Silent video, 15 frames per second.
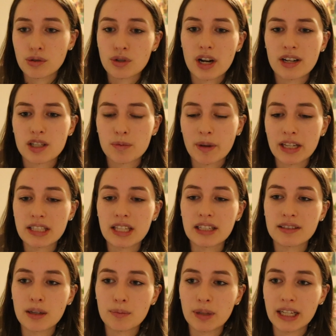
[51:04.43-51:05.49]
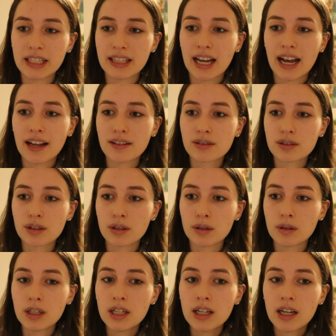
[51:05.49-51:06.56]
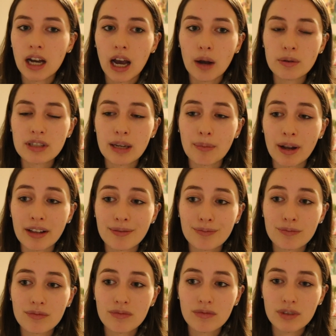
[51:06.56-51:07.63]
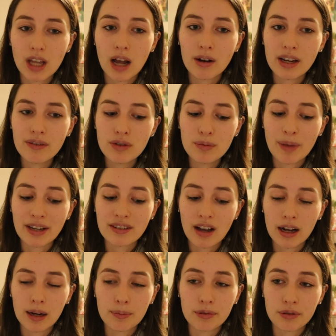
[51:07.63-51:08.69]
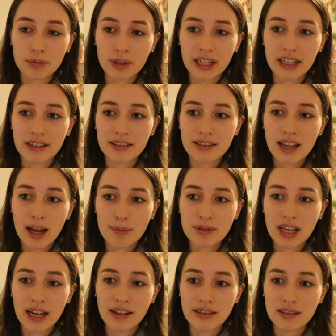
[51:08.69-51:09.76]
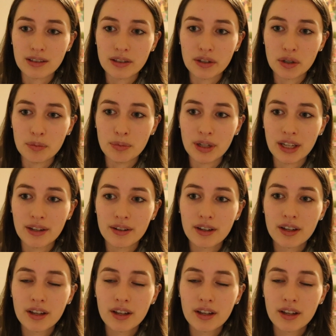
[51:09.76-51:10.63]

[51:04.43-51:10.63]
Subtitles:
try to spice things up like that. So I would say I'll give you my top 3, because top 10 is a little bit